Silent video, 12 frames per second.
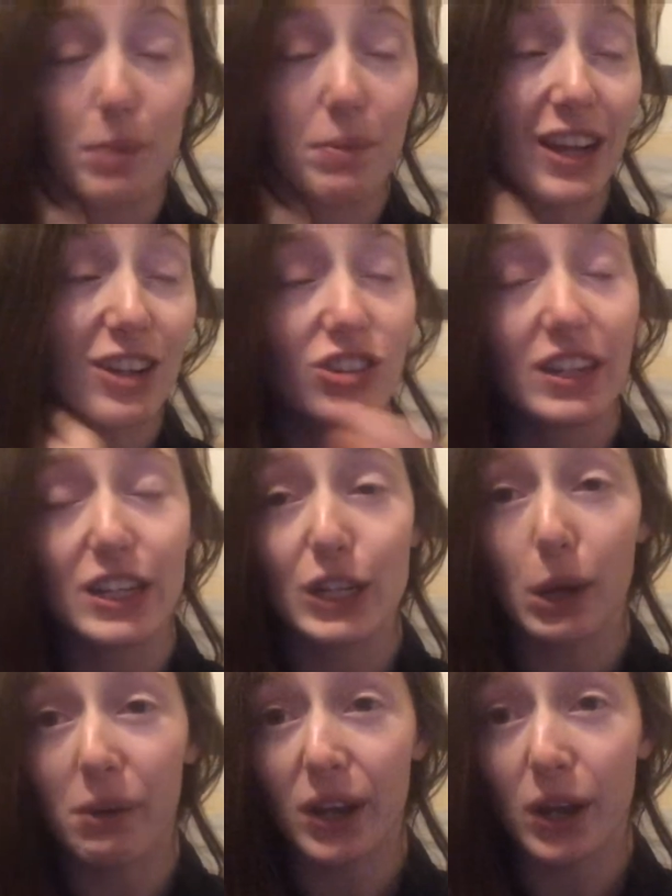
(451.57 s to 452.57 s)
I'm actually
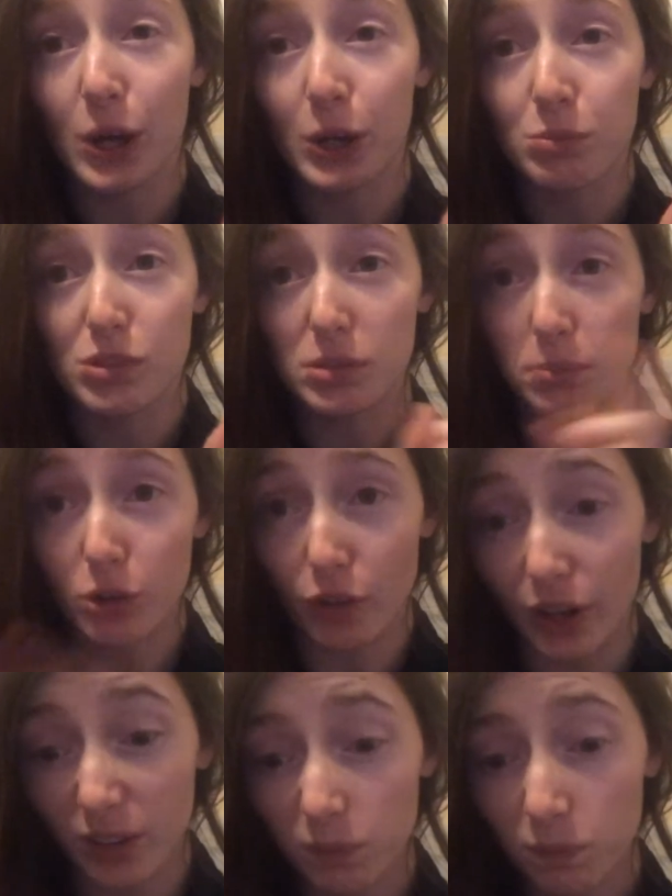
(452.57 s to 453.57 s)
going home
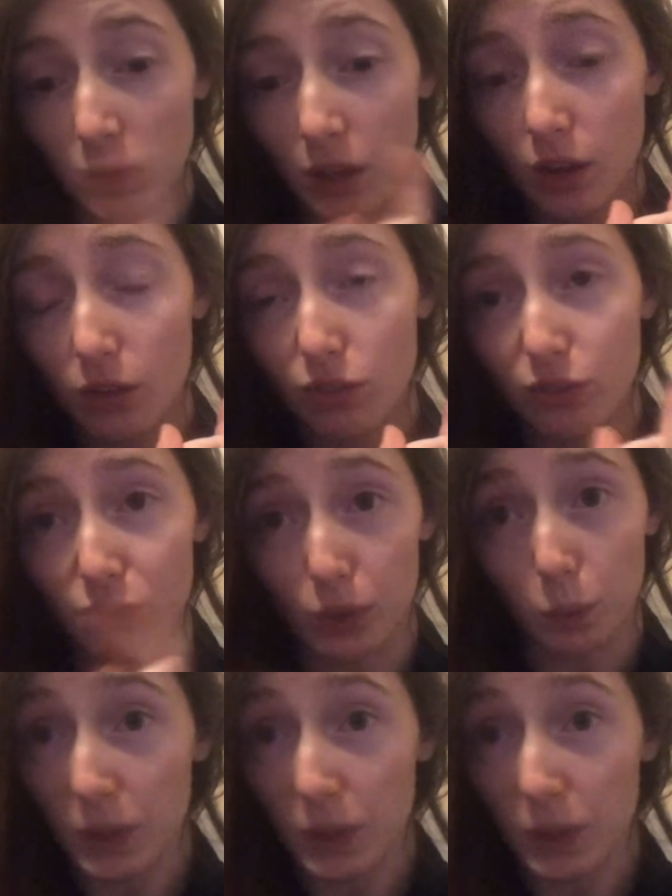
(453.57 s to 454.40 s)
tomorrow for the